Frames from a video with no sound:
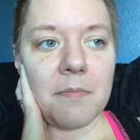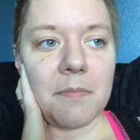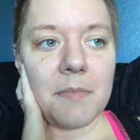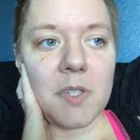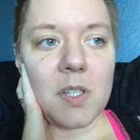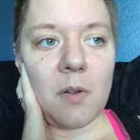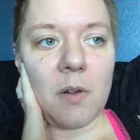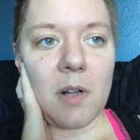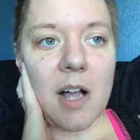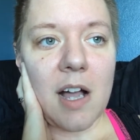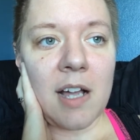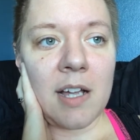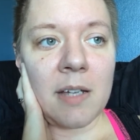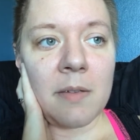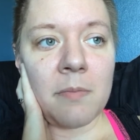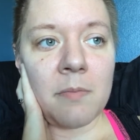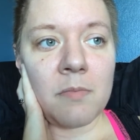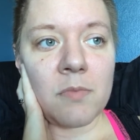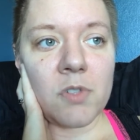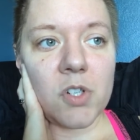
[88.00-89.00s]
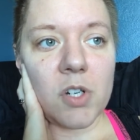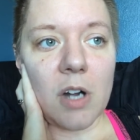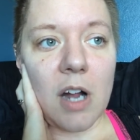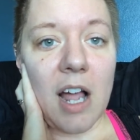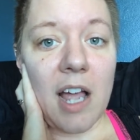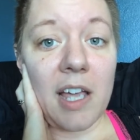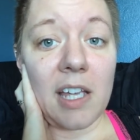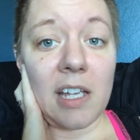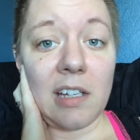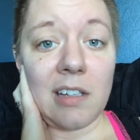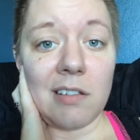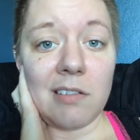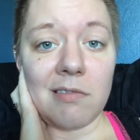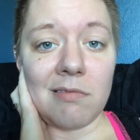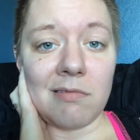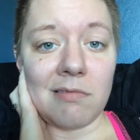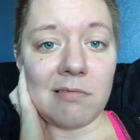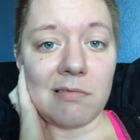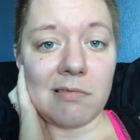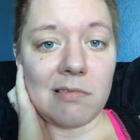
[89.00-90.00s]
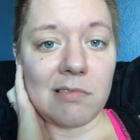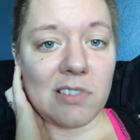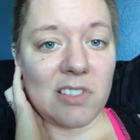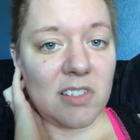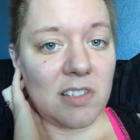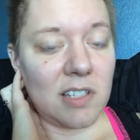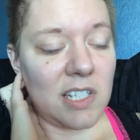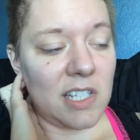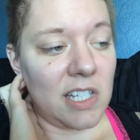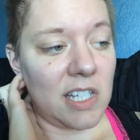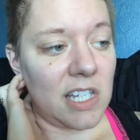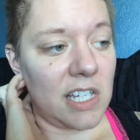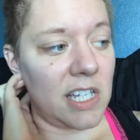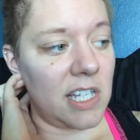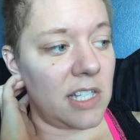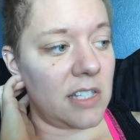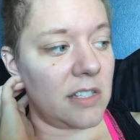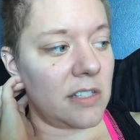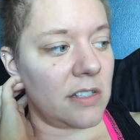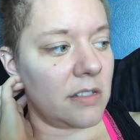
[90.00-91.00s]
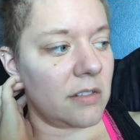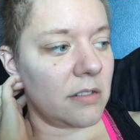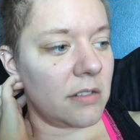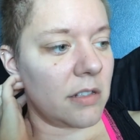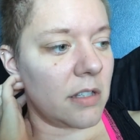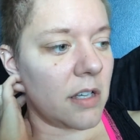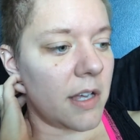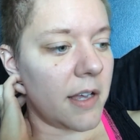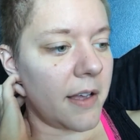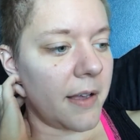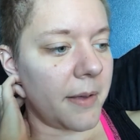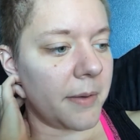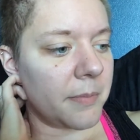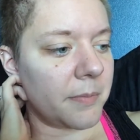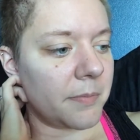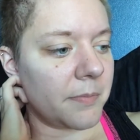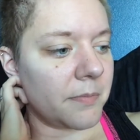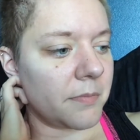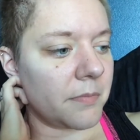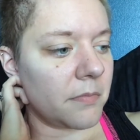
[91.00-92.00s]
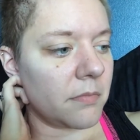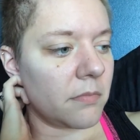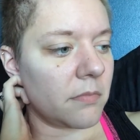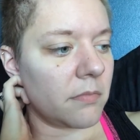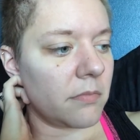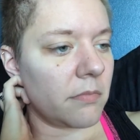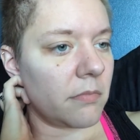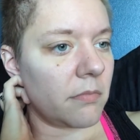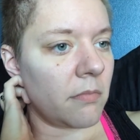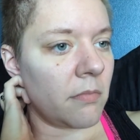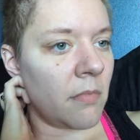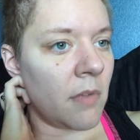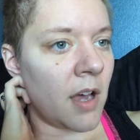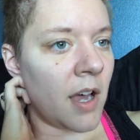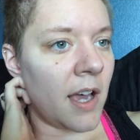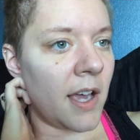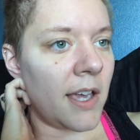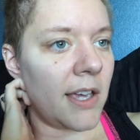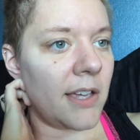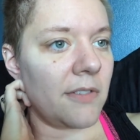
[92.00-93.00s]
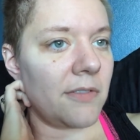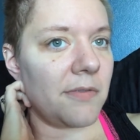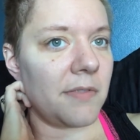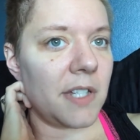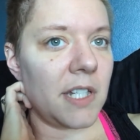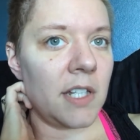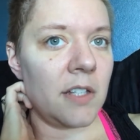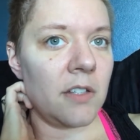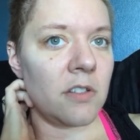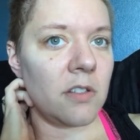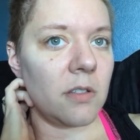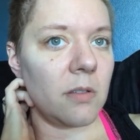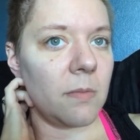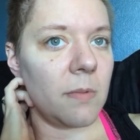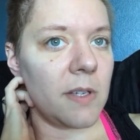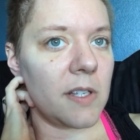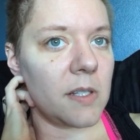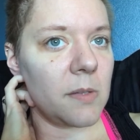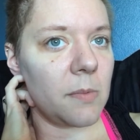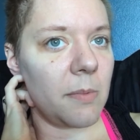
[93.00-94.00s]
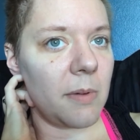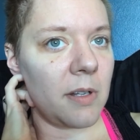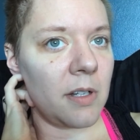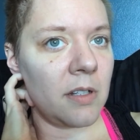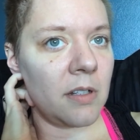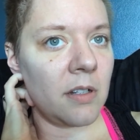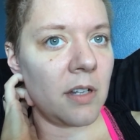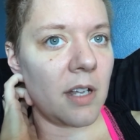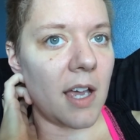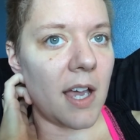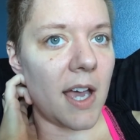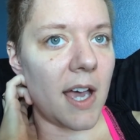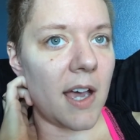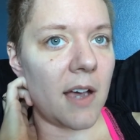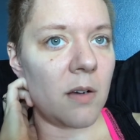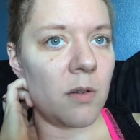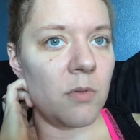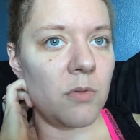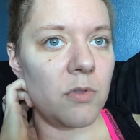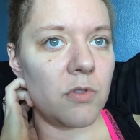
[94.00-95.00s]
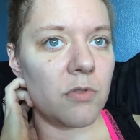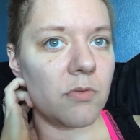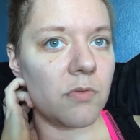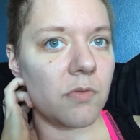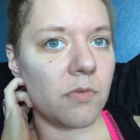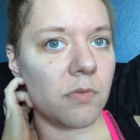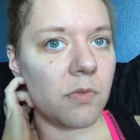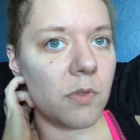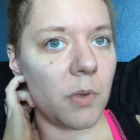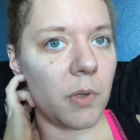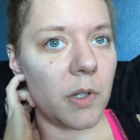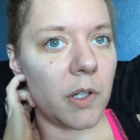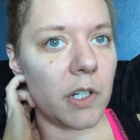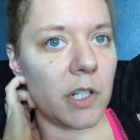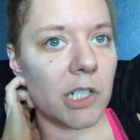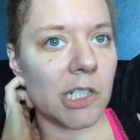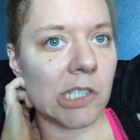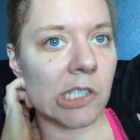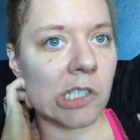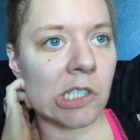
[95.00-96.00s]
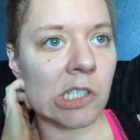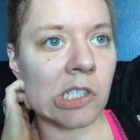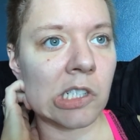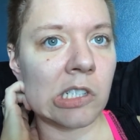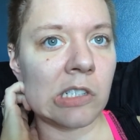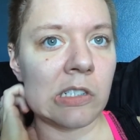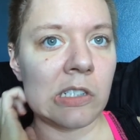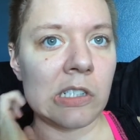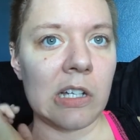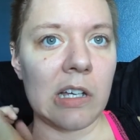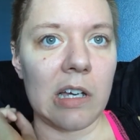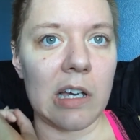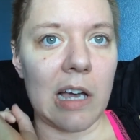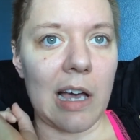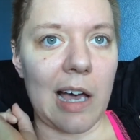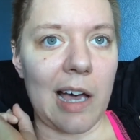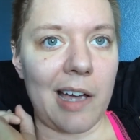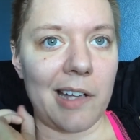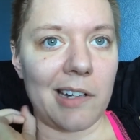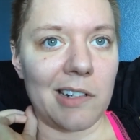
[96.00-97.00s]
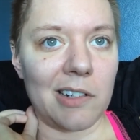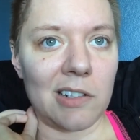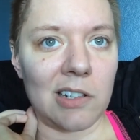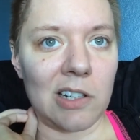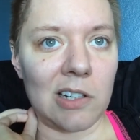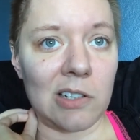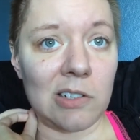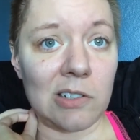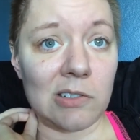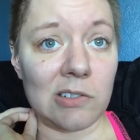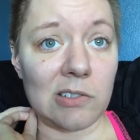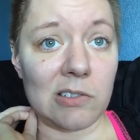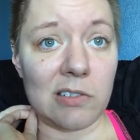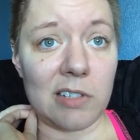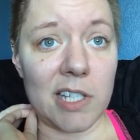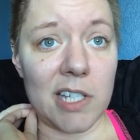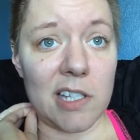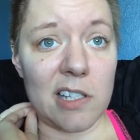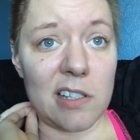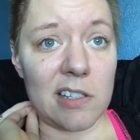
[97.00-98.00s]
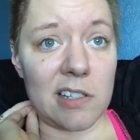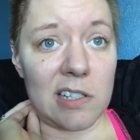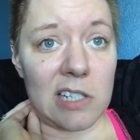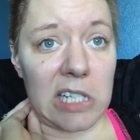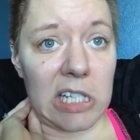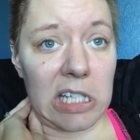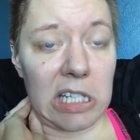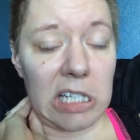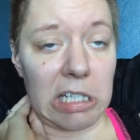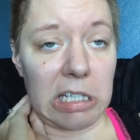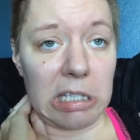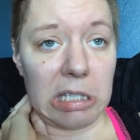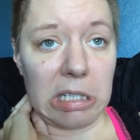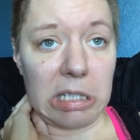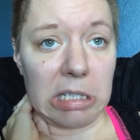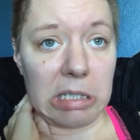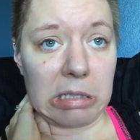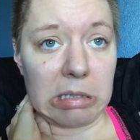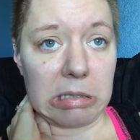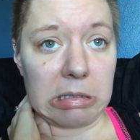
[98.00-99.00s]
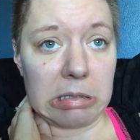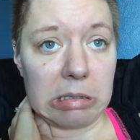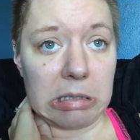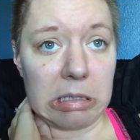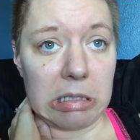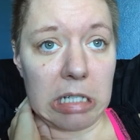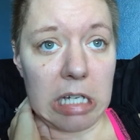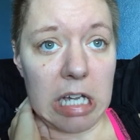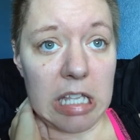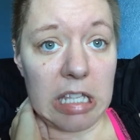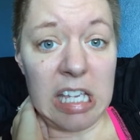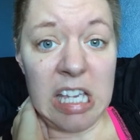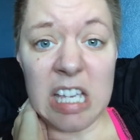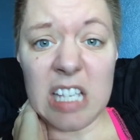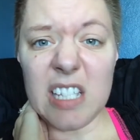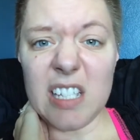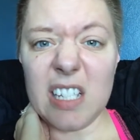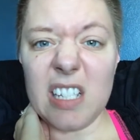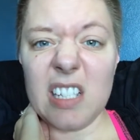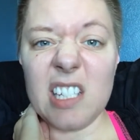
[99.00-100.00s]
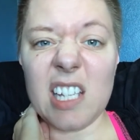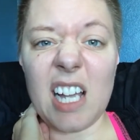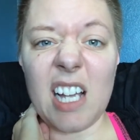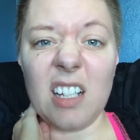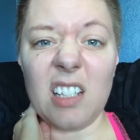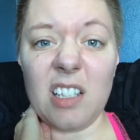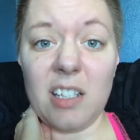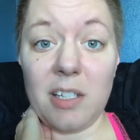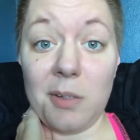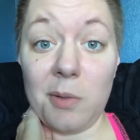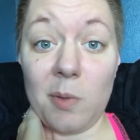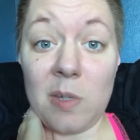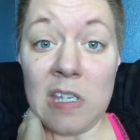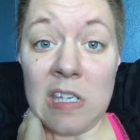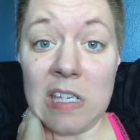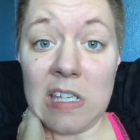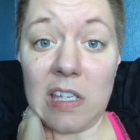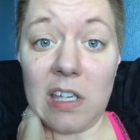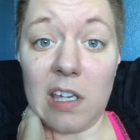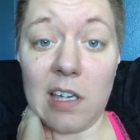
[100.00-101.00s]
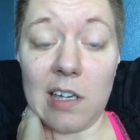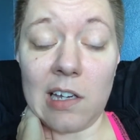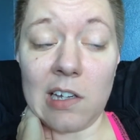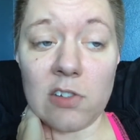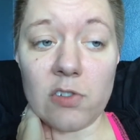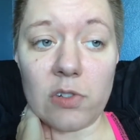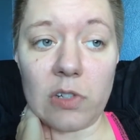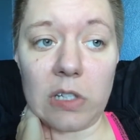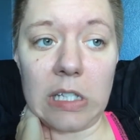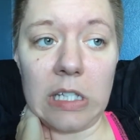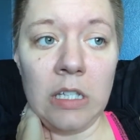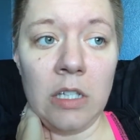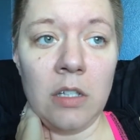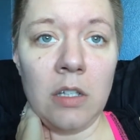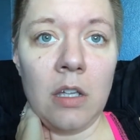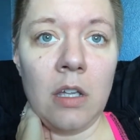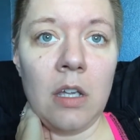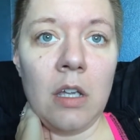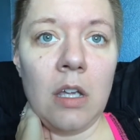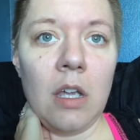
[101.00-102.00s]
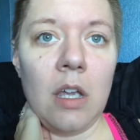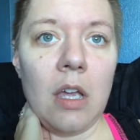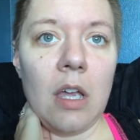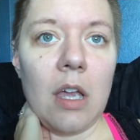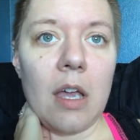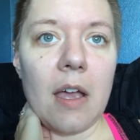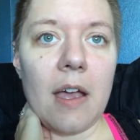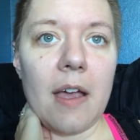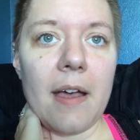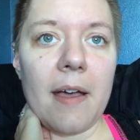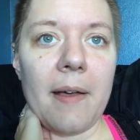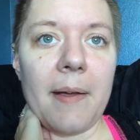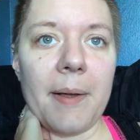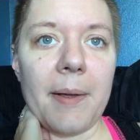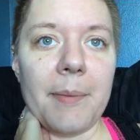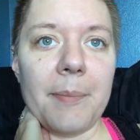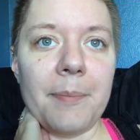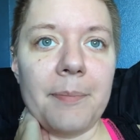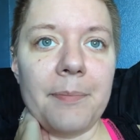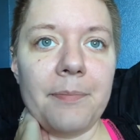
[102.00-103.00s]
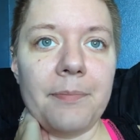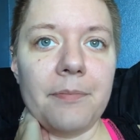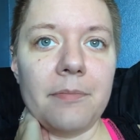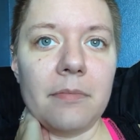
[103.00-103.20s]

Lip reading: So I'm trying to eat. My feeding tube has been out for, I don't know, it's like, I think it's exactly a week, actually. Um,